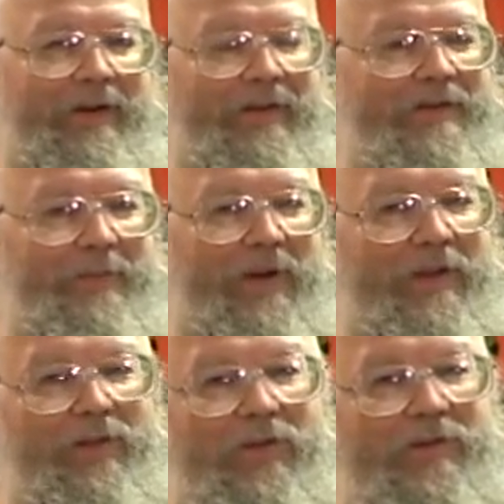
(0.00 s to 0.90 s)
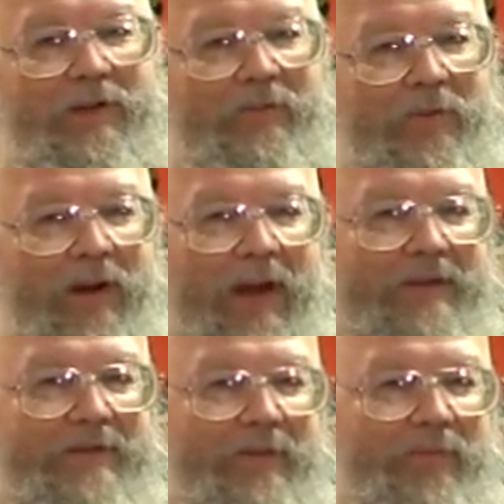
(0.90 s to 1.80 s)
that somebody that looks different,
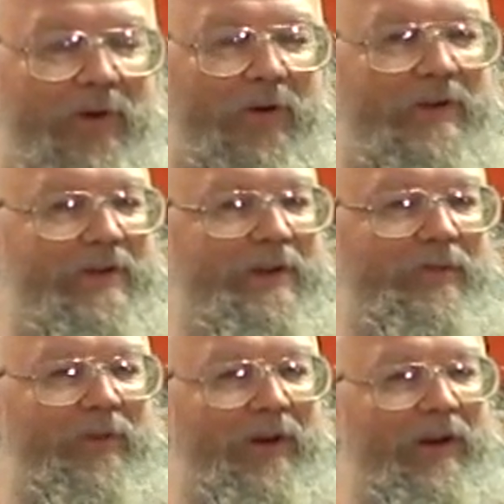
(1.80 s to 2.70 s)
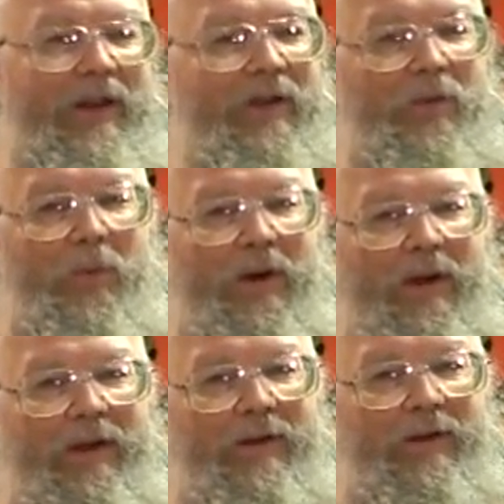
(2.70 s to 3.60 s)
acts different, or is indifferent in any other
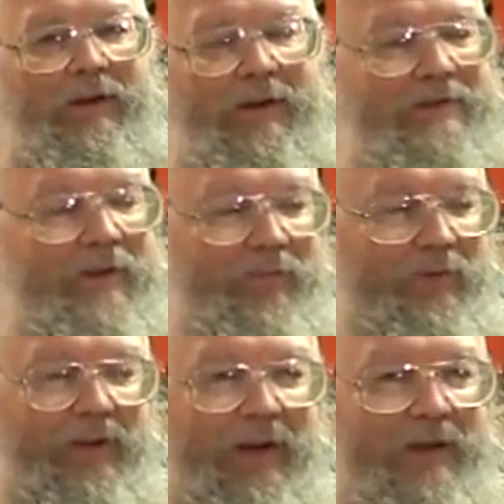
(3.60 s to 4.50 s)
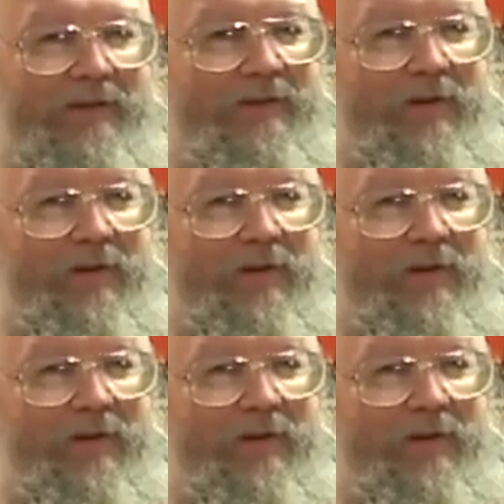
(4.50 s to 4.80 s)
way is different than us.